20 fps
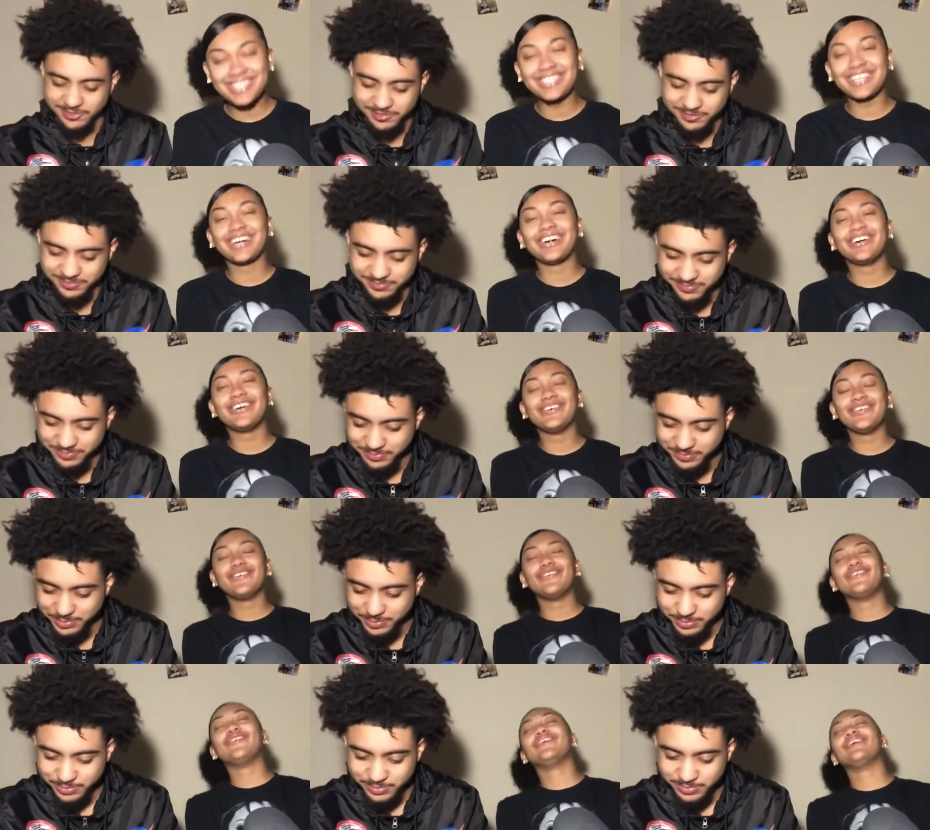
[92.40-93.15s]

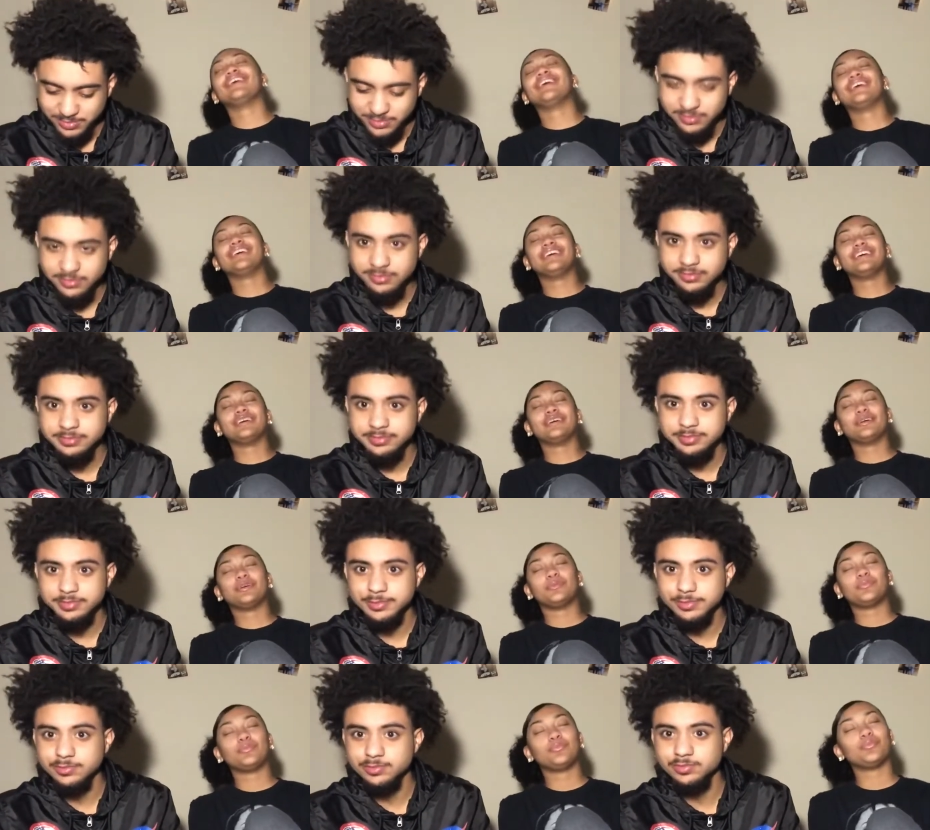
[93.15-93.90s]
Speaker 1: So
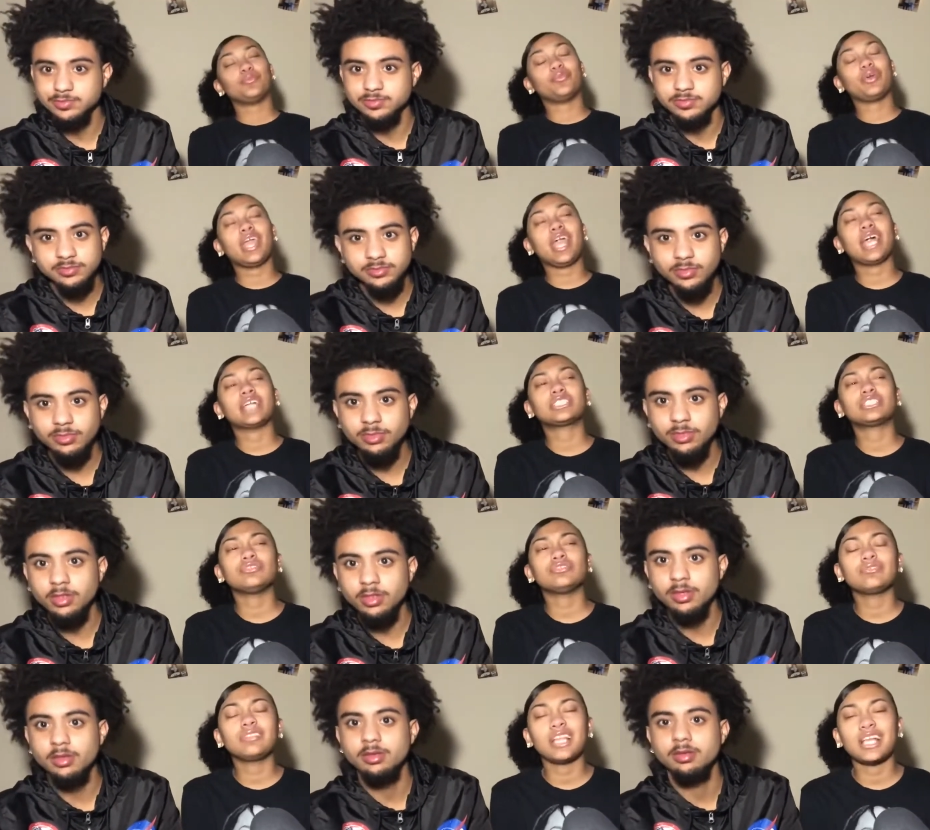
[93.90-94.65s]
um, we had
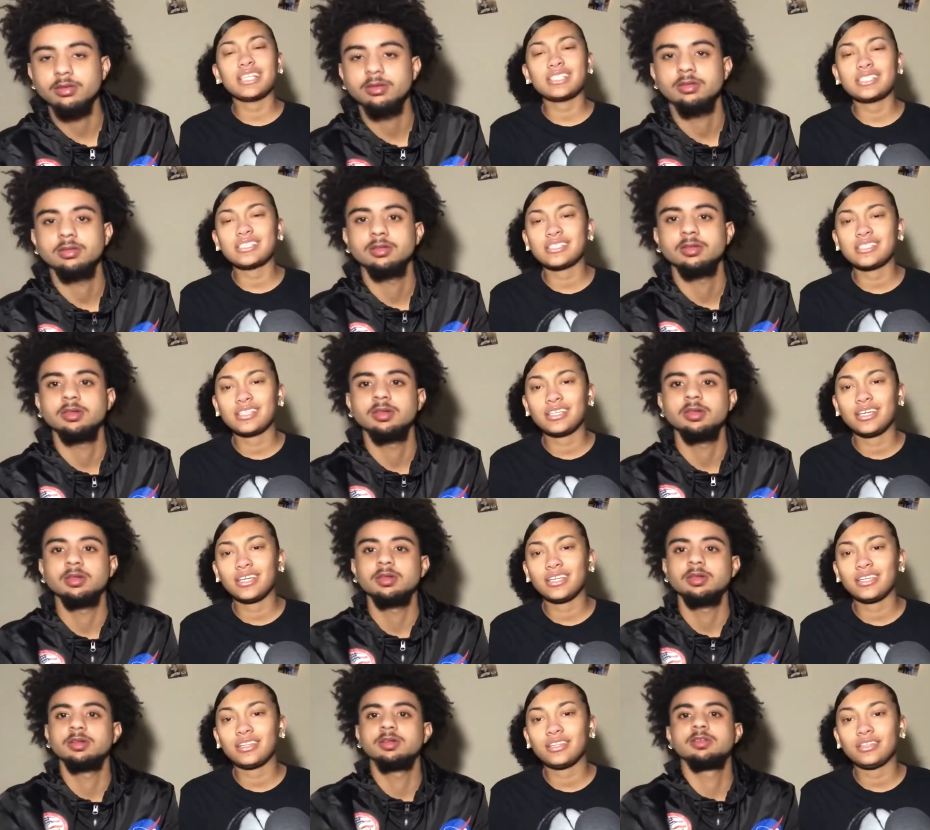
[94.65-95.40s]
two classes
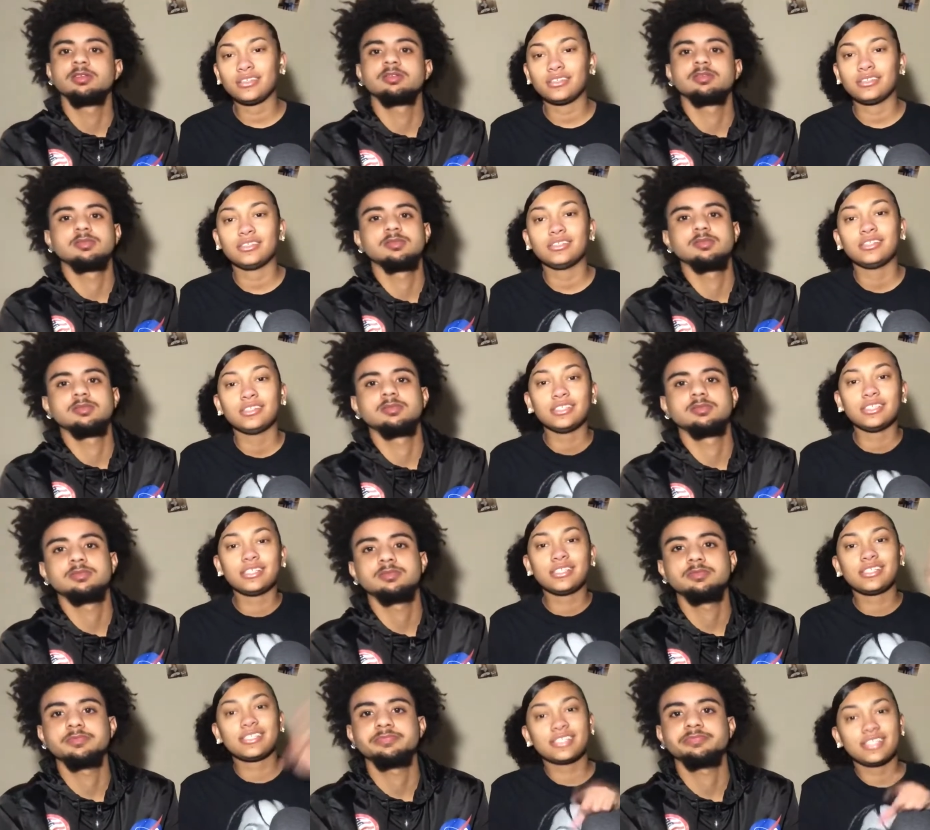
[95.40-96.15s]
together,
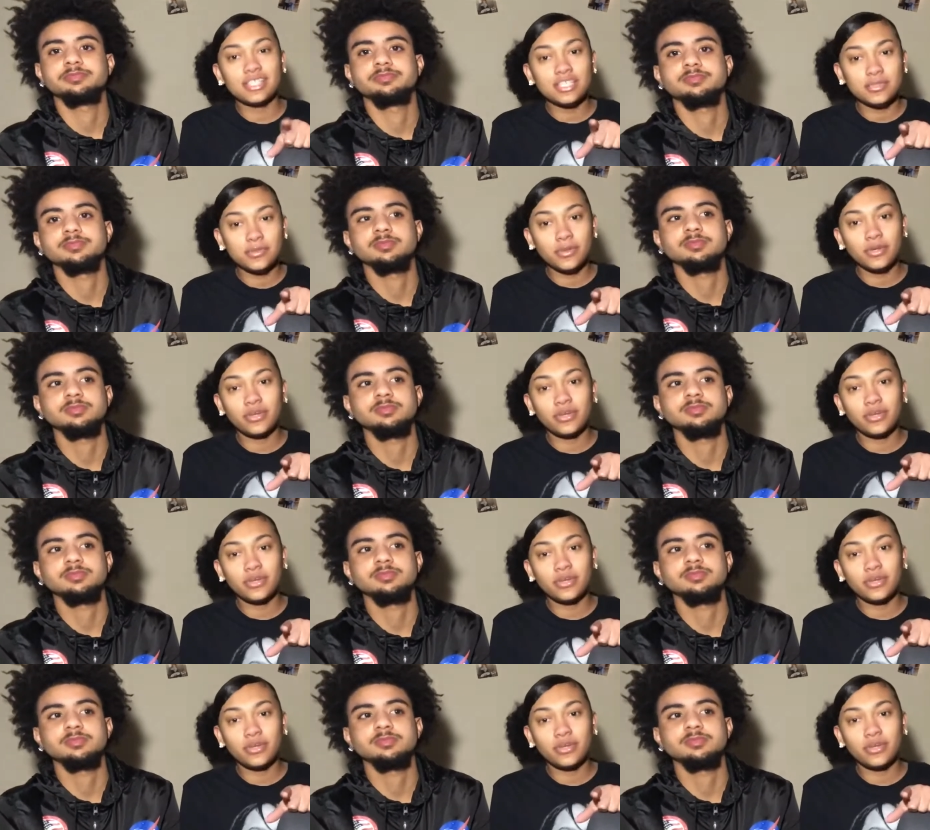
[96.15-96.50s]
six